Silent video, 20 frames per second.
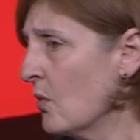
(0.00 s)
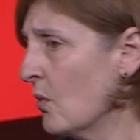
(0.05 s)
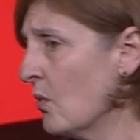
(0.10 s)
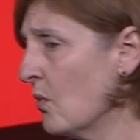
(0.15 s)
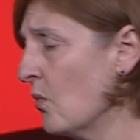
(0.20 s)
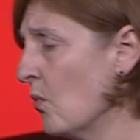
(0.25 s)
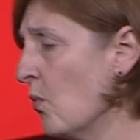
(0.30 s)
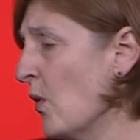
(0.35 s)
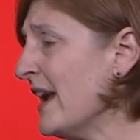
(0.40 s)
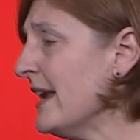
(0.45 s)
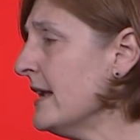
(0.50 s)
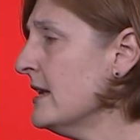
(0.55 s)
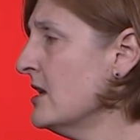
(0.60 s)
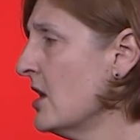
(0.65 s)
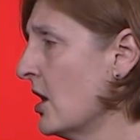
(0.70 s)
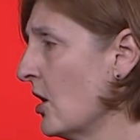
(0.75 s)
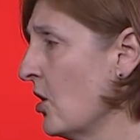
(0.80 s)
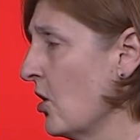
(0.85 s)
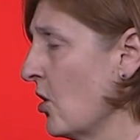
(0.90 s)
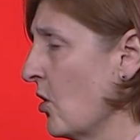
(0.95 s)
We
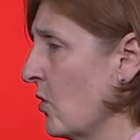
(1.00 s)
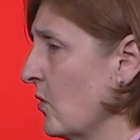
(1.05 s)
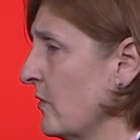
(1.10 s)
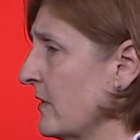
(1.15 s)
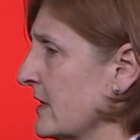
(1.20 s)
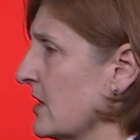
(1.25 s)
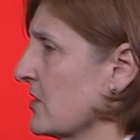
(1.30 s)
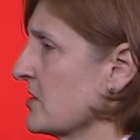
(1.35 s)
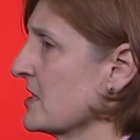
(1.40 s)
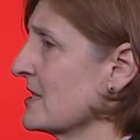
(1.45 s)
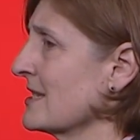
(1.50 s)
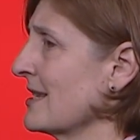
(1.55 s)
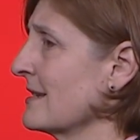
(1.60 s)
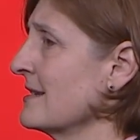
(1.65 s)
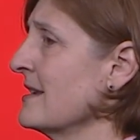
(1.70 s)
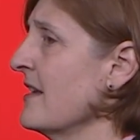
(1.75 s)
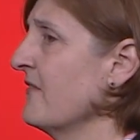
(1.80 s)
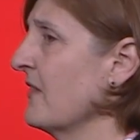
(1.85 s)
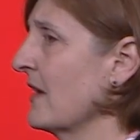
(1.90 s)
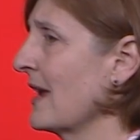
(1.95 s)
know that there's a
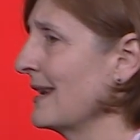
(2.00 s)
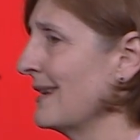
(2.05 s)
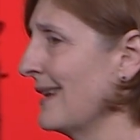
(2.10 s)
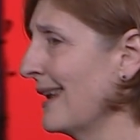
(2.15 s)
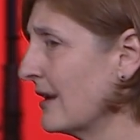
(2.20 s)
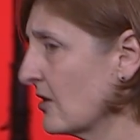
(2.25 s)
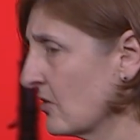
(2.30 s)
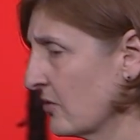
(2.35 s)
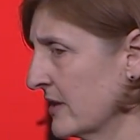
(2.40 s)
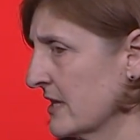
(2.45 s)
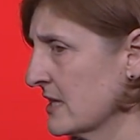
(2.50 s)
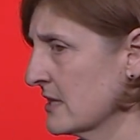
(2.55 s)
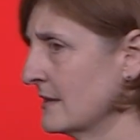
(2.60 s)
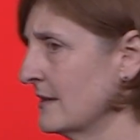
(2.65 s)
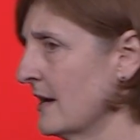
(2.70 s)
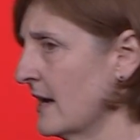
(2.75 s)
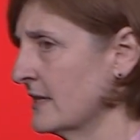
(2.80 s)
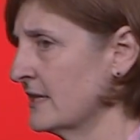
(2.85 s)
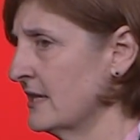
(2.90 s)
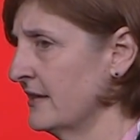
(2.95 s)
significant increase in
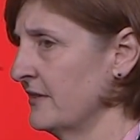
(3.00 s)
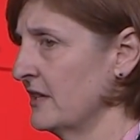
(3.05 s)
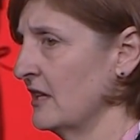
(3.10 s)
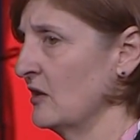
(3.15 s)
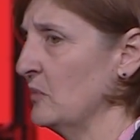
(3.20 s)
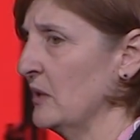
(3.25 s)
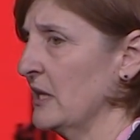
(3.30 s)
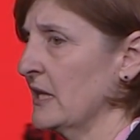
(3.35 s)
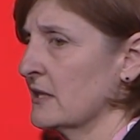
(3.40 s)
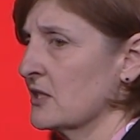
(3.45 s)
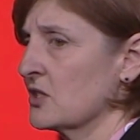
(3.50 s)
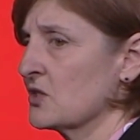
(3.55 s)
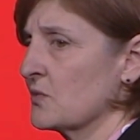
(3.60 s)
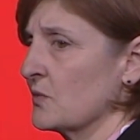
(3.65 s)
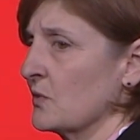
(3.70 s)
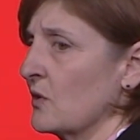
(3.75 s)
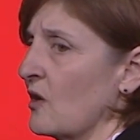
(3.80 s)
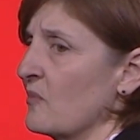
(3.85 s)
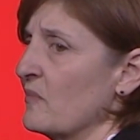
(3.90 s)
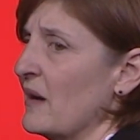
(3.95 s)
activity because
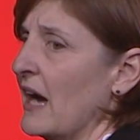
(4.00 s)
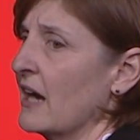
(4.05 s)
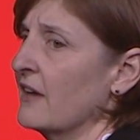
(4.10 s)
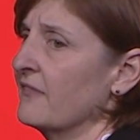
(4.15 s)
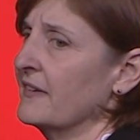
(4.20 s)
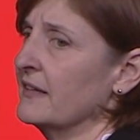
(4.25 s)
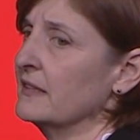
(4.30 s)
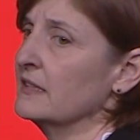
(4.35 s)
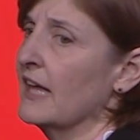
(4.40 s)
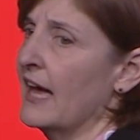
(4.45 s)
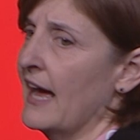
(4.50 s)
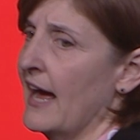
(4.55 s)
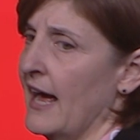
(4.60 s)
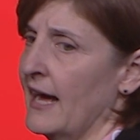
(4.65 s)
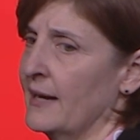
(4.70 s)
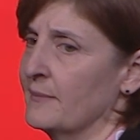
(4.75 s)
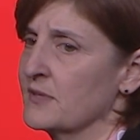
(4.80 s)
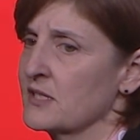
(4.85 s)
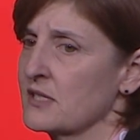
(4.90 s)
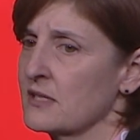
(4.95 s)
through our McAfee
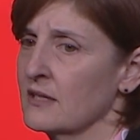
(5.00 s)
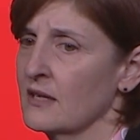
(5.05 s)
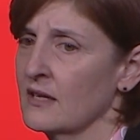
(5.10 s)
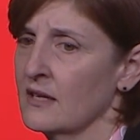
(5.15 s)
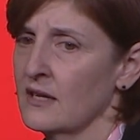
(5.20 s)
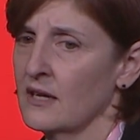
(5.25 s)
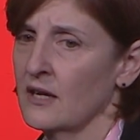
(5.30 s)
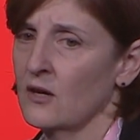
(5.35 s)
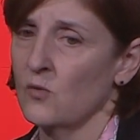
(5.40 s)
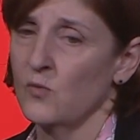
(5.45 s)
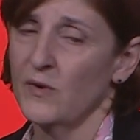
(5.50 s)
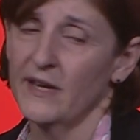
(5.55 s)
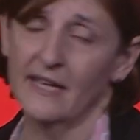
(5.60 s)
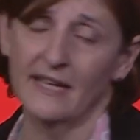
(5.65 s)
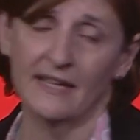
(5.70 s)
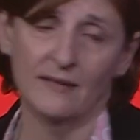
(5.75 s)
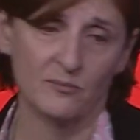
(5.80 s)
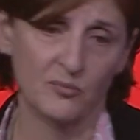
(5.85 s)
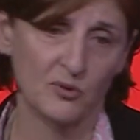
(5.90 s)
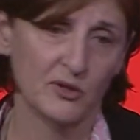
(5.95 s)
labs, we
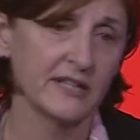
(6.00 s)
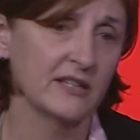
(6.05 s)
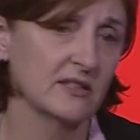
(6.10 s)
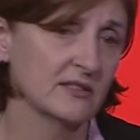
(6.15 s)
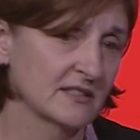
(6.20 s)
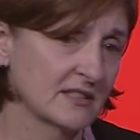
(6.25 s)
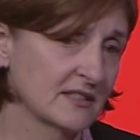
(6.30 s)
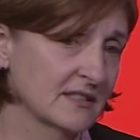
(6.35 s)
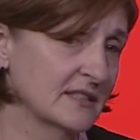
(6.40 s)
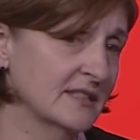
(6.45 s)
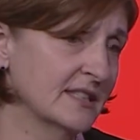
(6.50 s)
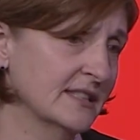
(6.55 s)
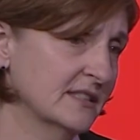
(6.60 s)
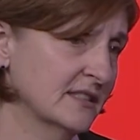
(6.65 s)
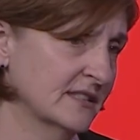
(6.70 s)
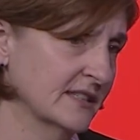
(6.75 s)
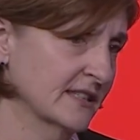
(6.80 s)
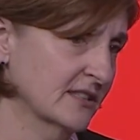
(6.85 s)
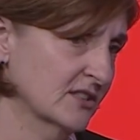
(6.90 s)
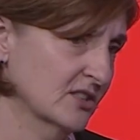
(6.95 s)
get pretty good
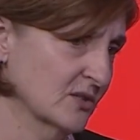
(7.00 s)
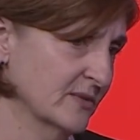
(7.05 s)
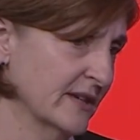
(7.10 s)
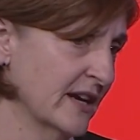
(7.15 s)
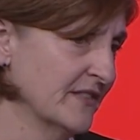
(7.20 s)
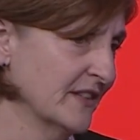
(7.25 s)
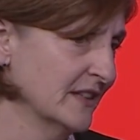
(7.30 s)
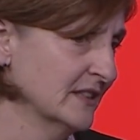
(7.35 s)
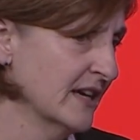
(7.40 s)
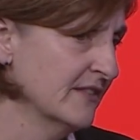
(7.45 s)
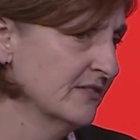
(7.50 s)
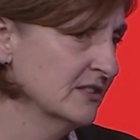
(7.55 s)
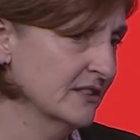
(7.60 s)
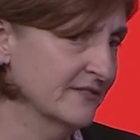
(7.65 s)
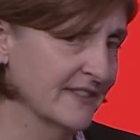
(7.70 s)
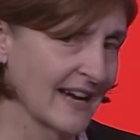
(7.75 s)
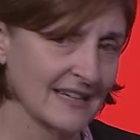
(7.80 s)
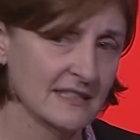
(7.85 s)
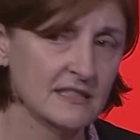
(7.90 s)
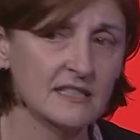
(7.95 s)
statistics around the level of
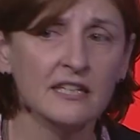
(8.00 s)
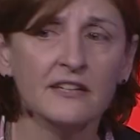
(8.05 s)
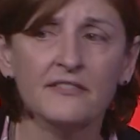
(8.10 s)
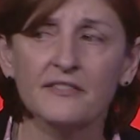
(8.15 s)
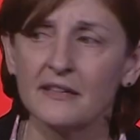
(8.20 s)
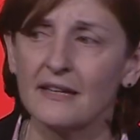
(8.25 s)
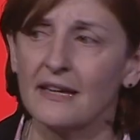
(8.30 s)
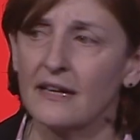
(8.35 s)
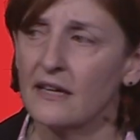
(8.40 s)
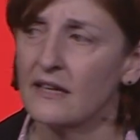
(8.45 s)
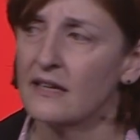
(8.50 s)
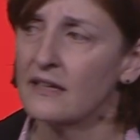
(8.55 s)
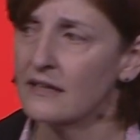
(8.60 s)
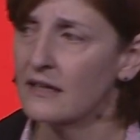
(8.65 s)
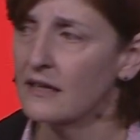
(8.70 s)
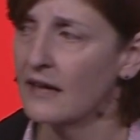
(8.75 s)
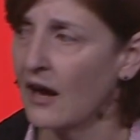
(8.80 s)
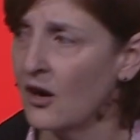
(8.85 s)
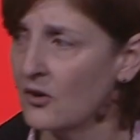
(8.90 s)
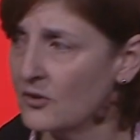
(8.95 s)
activity
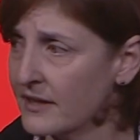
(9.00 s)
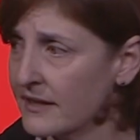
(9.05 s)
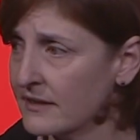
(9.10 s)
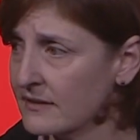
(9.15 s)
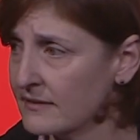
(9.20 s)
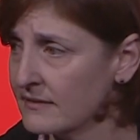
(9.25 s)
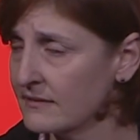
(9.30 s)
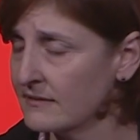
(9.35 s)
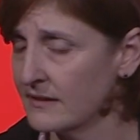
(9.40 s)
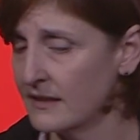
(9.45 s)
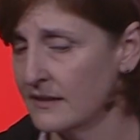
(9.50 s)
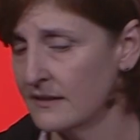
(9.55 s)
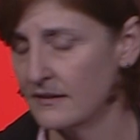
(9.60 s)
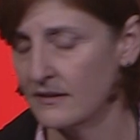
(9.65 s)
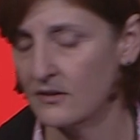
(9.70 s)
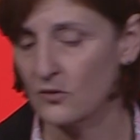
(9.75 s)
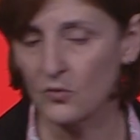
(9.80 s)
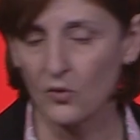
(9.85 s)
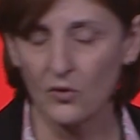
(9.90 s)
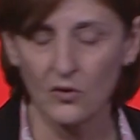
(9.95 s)
out in
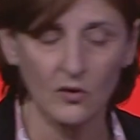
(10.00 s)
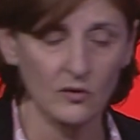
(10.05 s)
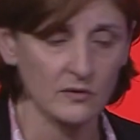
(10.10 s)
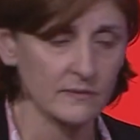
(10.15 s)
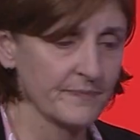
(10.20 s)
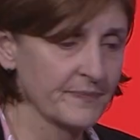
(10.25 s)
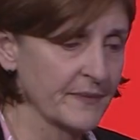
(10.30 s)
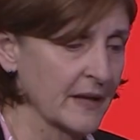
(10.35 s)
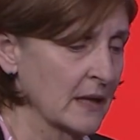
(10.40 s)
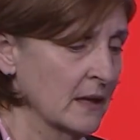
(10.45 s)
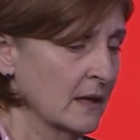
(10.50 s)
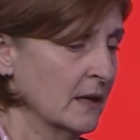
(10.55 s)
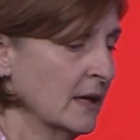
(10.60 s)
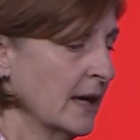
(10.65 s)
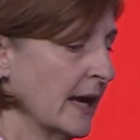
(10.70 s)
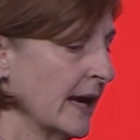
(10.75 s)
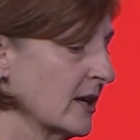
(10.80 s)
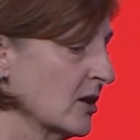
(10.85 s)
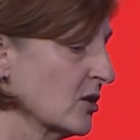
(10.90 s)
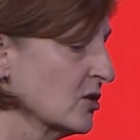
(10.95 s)
the world.
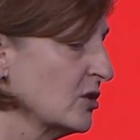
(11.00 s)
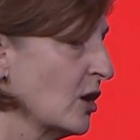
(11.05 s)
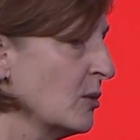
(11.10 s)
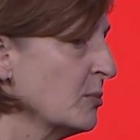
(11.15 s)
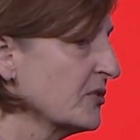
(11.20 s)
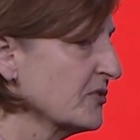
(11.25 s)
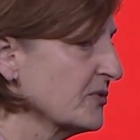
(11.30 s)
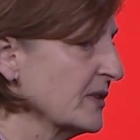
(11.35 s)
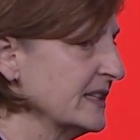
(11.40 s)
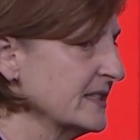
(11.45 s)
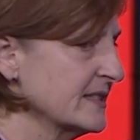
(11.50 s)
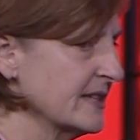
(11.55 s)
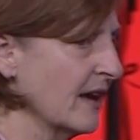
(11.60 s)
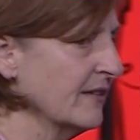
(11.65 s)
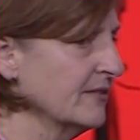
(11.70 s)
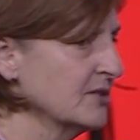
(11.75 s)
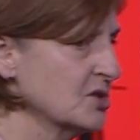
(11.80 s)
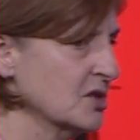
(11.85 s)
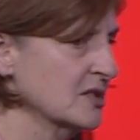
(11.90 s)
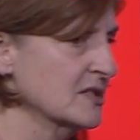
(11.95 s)
And our global threat
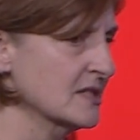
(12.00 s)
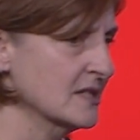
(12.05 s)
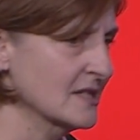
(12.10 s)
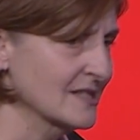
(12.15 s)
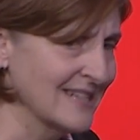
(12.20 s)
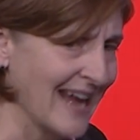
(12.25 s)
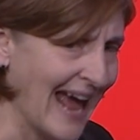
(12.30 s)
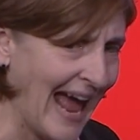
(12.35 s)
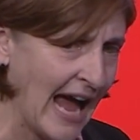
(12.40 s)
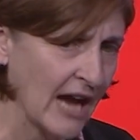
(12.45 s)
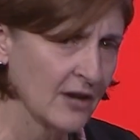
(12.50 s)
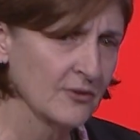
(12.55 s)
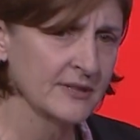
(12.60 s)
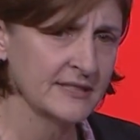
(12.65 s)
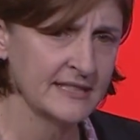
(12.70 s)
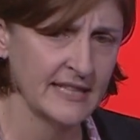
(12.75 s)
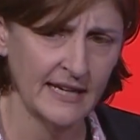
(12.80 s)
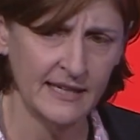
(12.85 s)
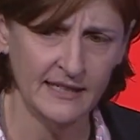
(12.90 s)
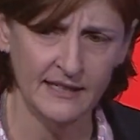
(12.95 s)
intelligence is an
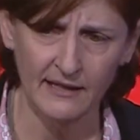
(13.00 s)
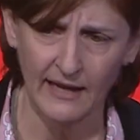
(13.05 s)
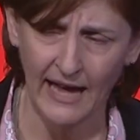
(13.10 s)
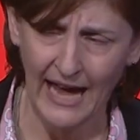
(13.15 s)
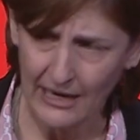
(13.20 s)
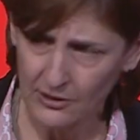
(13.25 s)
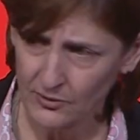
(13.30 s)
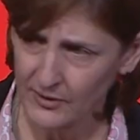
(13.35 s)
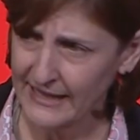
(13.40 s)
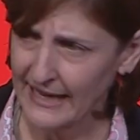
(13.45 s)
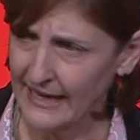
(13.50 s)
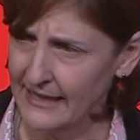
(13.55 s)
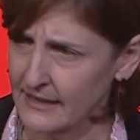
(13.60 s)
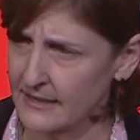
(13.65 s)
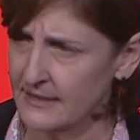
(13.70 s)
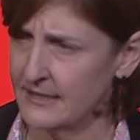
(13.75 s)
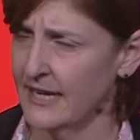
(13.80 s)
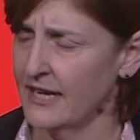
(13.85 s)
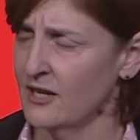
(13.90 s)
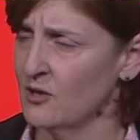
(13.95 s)
aggregated
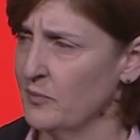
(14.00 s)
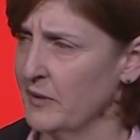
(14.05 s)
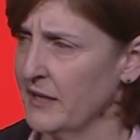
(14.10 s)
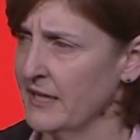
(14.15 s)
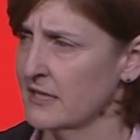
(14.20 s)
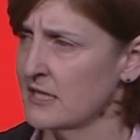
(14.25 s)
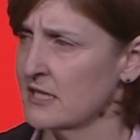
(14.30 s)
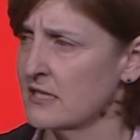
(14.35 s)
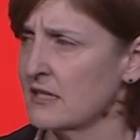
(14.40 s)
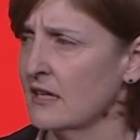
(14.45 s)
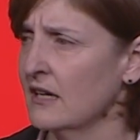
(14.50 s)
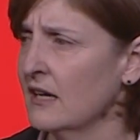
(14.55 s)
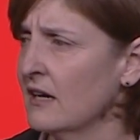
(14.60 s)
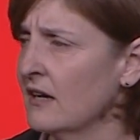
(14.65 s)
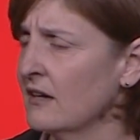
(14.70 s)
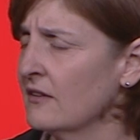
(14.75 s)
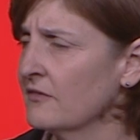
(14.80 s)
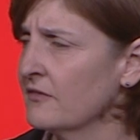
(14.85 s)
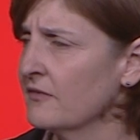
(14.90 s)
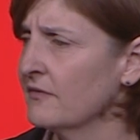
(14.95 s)
database
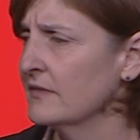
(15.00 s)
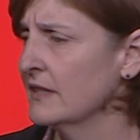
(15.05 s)
of